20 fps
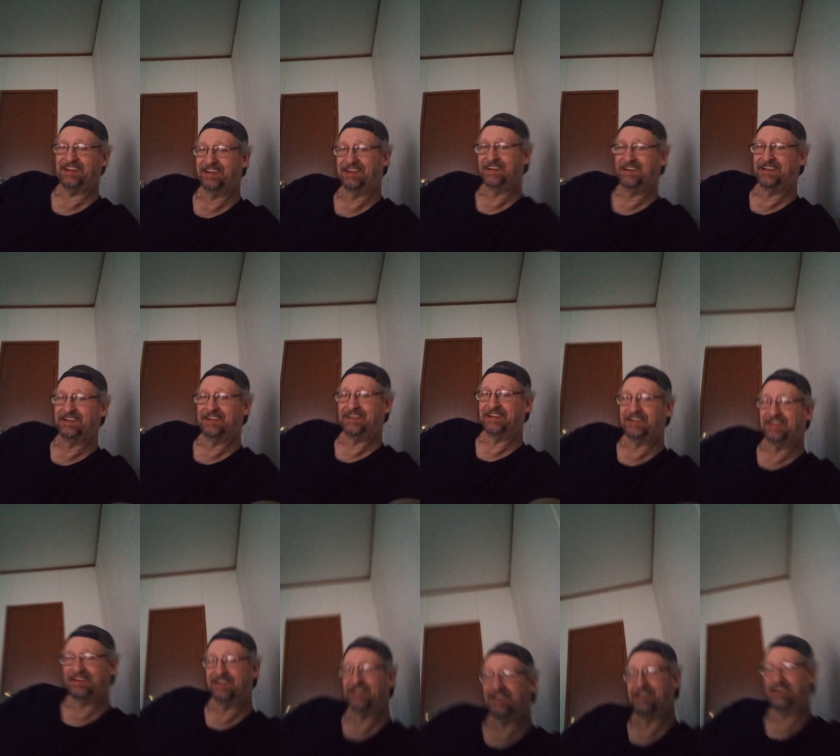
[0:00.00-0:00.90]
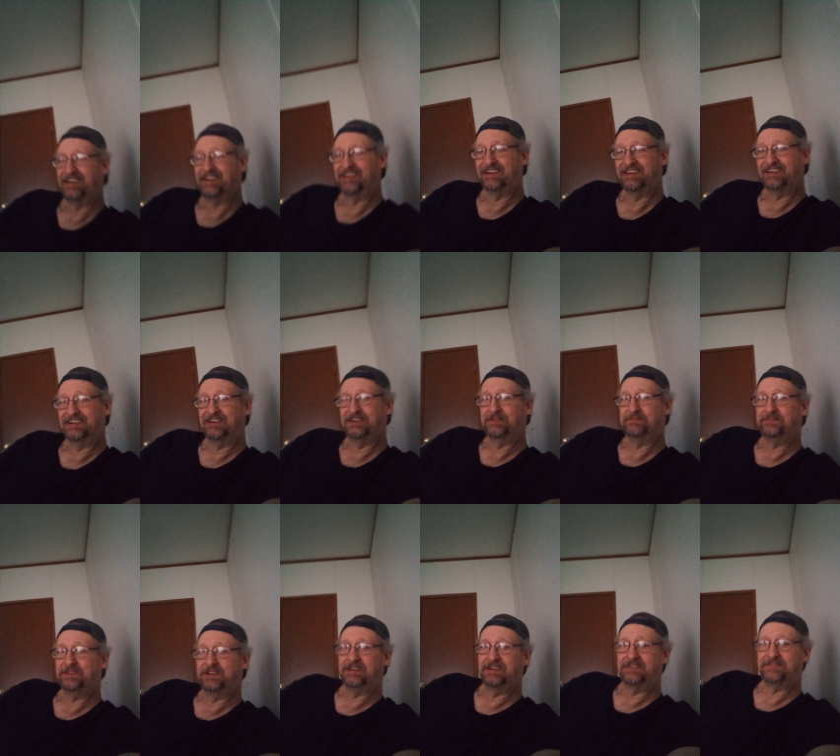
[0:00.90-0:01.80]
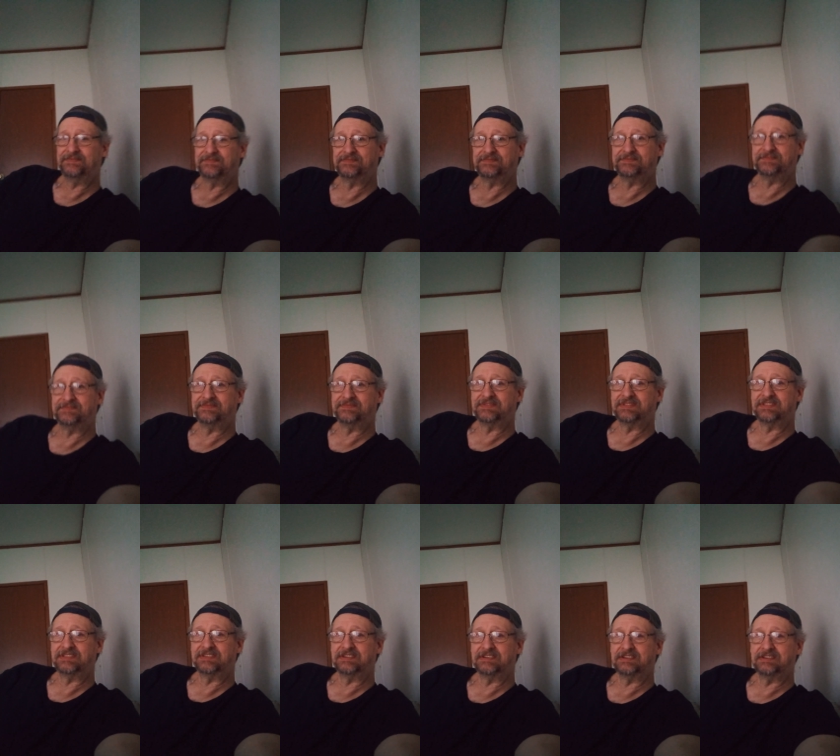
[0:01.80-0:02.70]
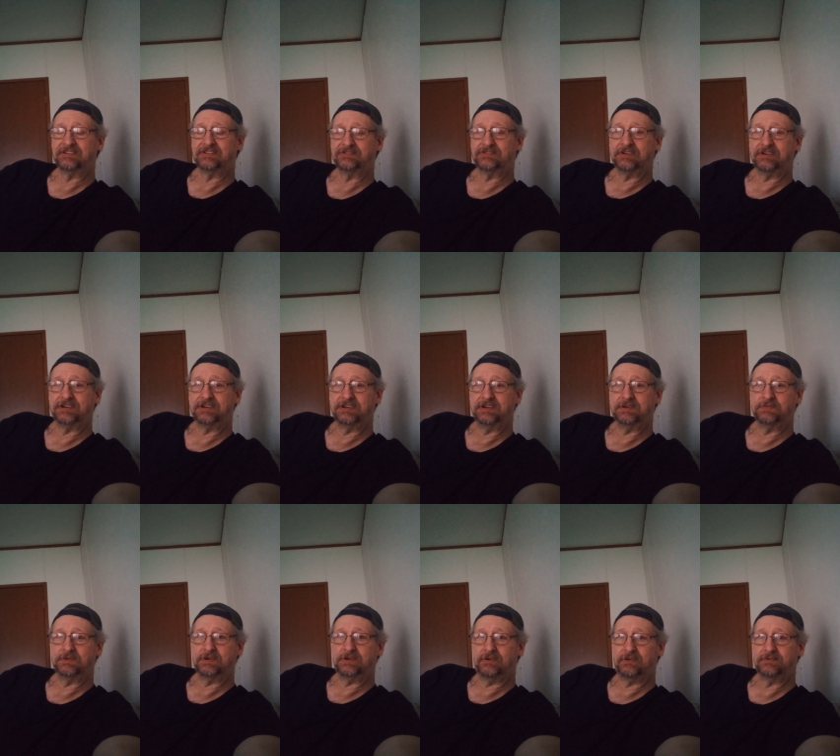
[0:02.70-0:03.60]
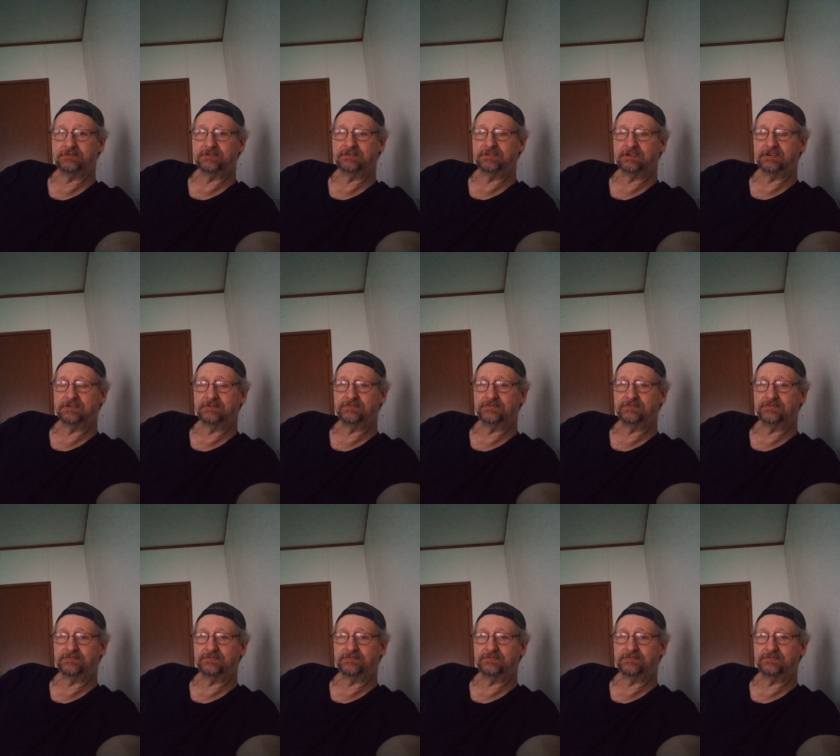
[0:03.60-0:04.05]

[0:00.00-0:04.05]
Oh man, try to keep the phone still.